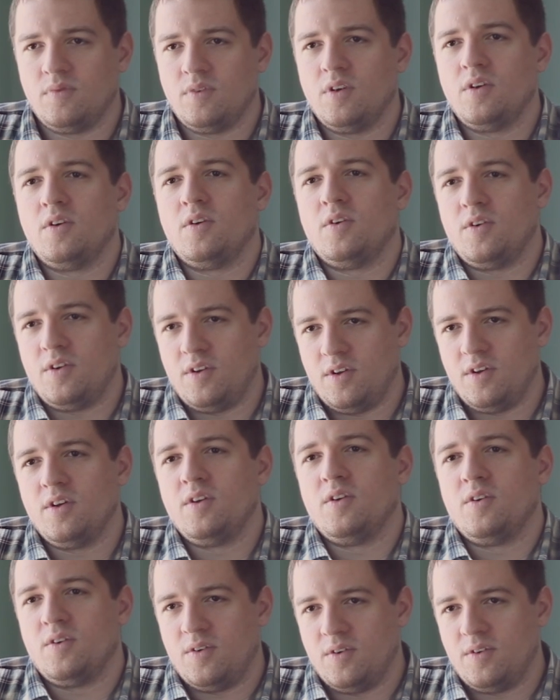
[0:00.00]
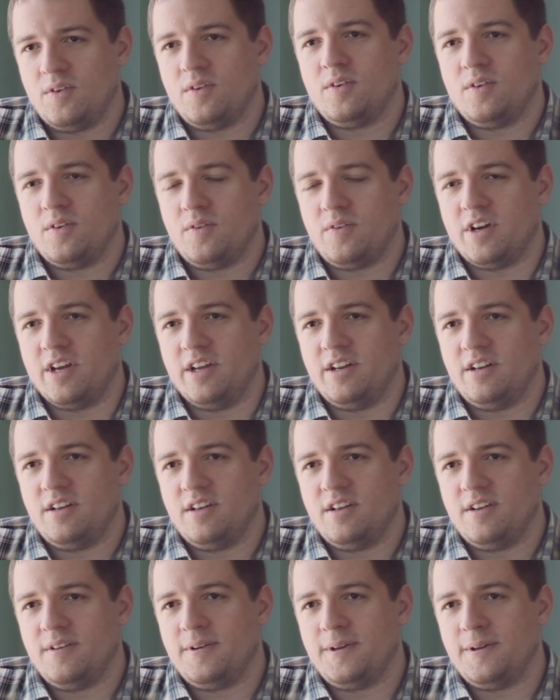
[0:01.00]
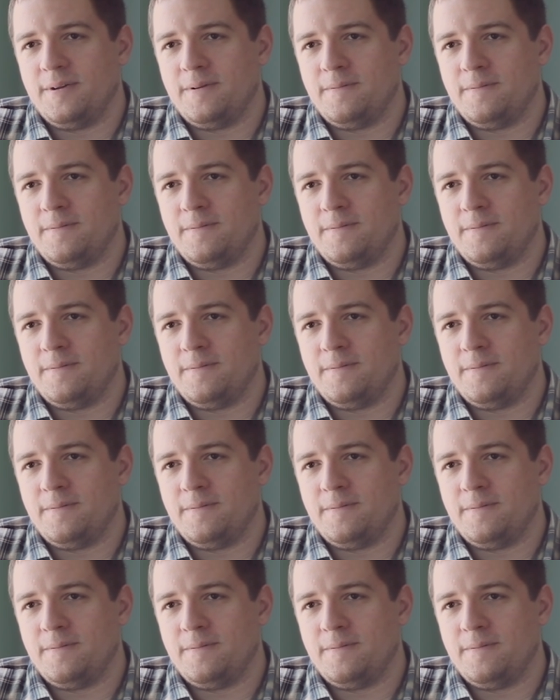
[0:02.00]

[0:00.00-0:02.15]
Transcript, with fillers: After that, you should